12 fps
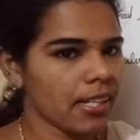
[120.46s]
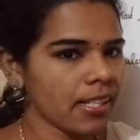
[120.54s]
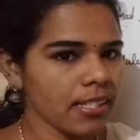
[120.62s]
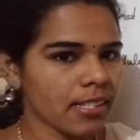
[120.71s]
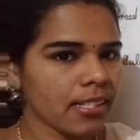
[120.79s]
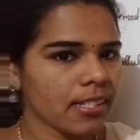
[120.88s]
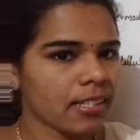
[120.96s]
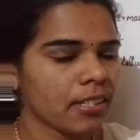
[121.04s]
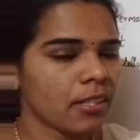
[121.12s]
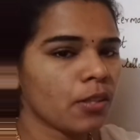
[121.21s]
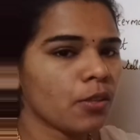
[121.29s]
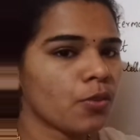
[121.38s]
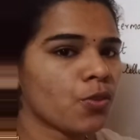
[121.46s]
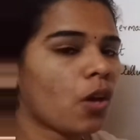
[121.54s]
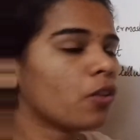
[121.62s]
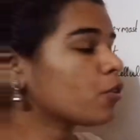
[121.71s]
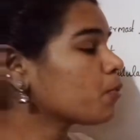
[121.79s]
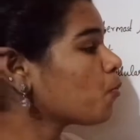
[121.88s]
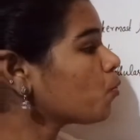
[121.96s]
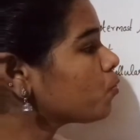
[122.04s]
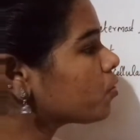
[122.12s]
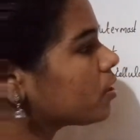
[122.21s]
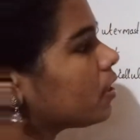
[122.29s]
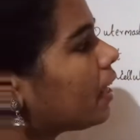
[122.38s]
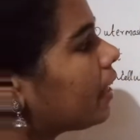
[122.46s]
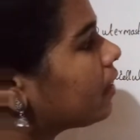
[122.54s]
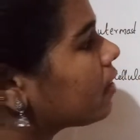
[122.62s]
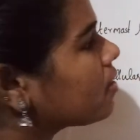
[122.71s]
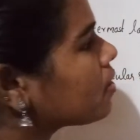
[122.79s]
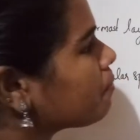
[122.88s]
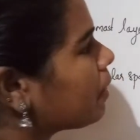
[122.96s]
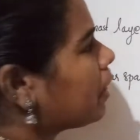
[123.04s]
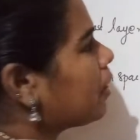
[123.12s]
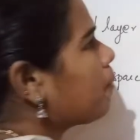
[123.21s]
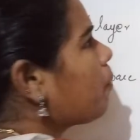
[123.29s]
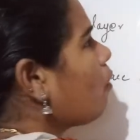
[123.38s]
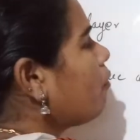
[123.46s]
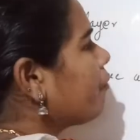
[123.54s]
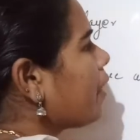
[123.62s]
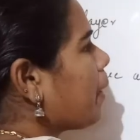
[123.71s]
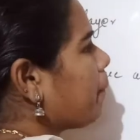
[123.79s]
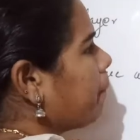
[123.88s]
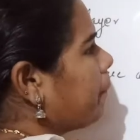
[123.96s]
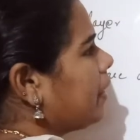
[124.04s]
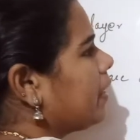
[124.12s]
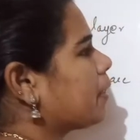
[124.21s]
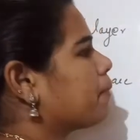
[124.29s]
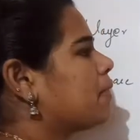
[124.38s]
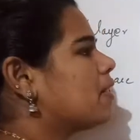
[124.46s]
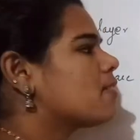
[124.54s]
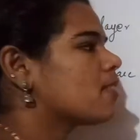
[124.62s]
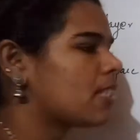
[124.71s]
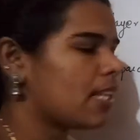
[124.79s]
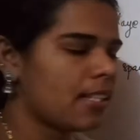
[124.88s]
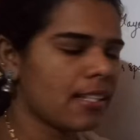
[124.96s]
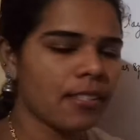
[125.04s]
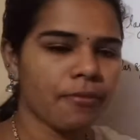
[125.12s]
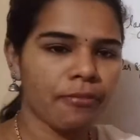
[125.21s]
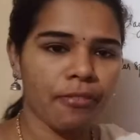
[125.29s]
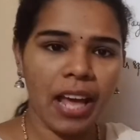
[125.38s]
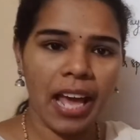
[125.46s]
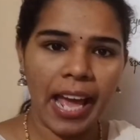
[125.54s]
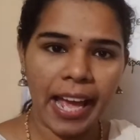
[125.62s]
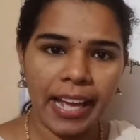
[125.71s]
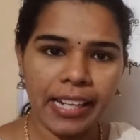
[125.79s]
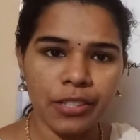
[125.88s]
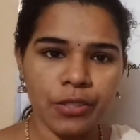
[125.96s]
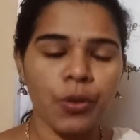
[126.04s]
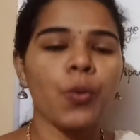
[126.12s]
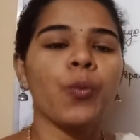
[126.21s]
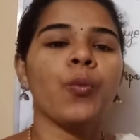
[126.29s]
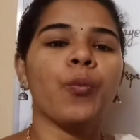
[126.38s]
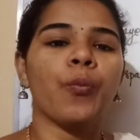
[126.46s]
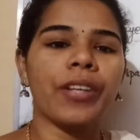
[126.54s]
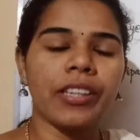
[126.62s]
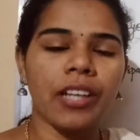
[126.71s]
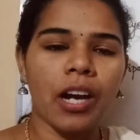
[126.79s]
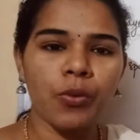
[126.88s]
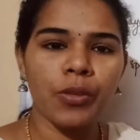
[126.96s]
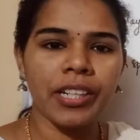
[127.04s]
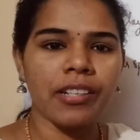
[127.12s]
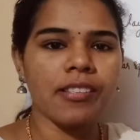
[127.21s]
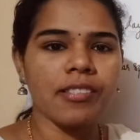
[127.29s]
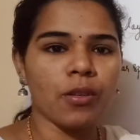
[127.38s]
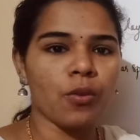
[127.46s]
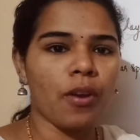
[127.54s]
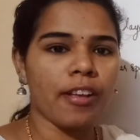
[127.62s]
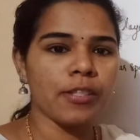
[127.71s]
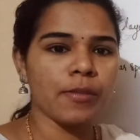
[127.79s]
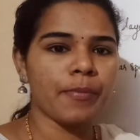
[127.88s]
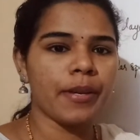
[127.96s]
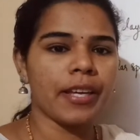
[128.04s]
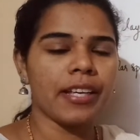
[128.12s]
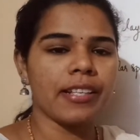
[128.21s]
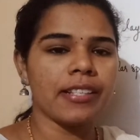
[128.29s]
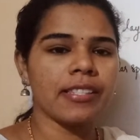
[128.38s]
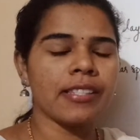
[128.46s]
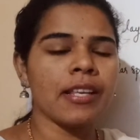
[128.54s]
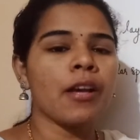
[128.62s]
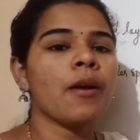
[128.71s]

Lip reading: Yes, so outermost layer is made up of epidermal cells, flat, without intercellular space,